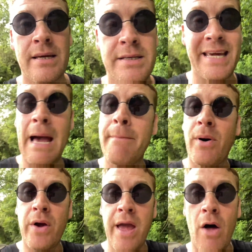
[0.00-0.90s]
You can
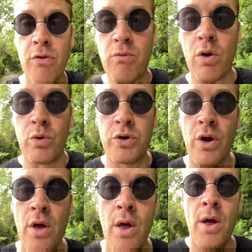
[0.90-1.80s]
buy it on the road
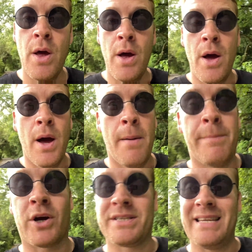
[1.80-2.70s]

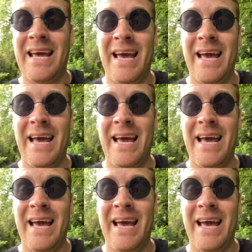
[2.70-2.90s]
because